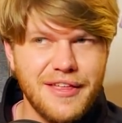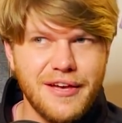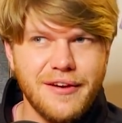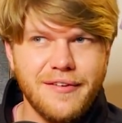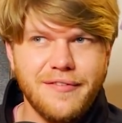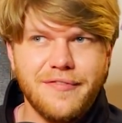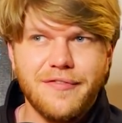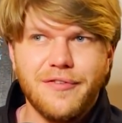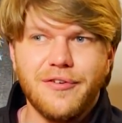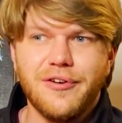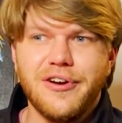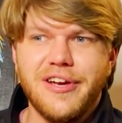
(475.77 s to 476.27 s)

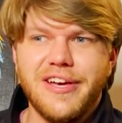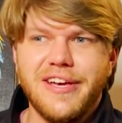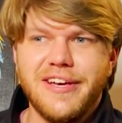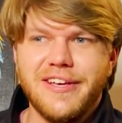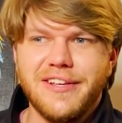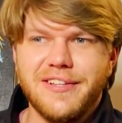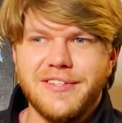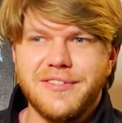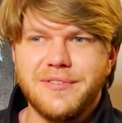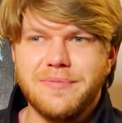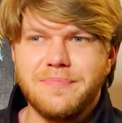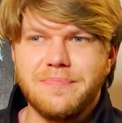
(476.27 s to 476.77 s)
therefore,
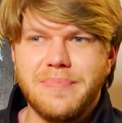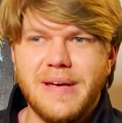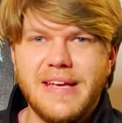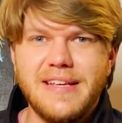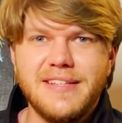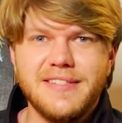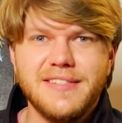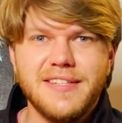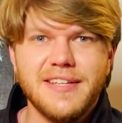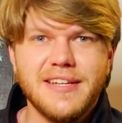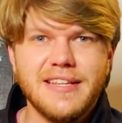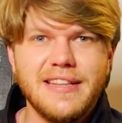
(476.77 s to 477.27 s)
is
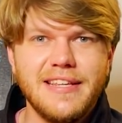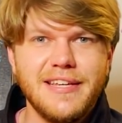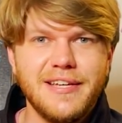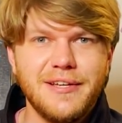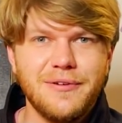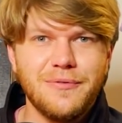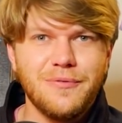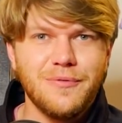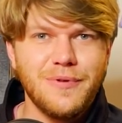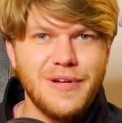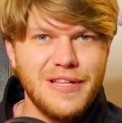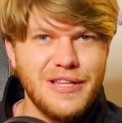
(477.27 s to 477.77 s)

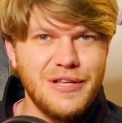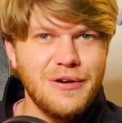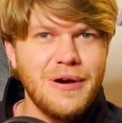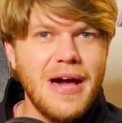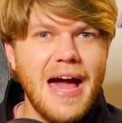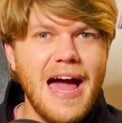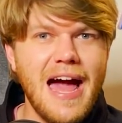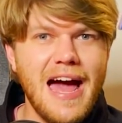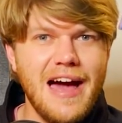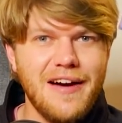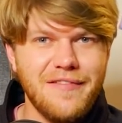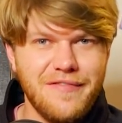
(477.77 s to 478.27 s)
basically when you
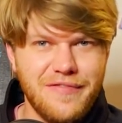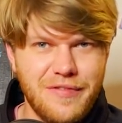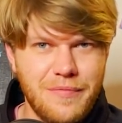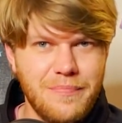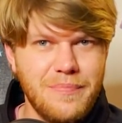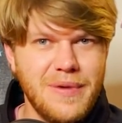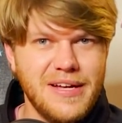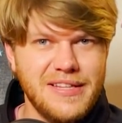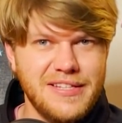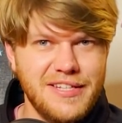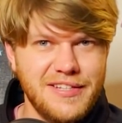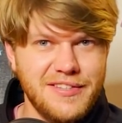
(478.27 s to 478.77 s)
have the
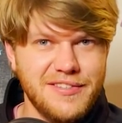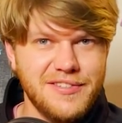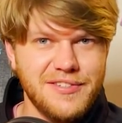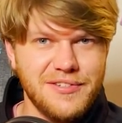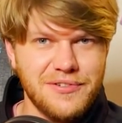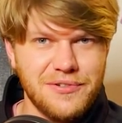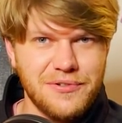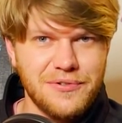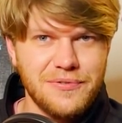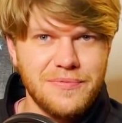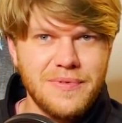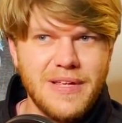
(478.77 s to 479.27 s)
money
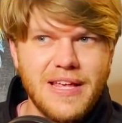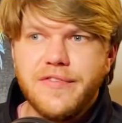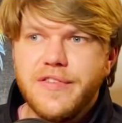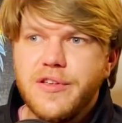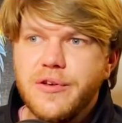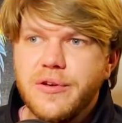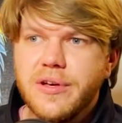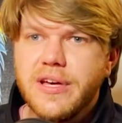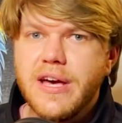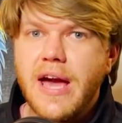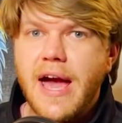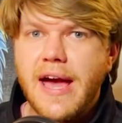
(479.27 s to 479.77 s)
to. If
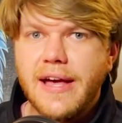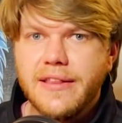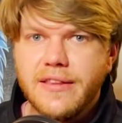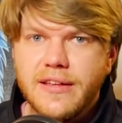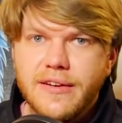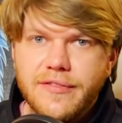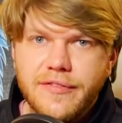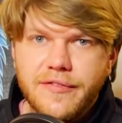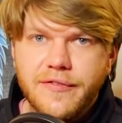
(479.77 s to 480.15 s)
you can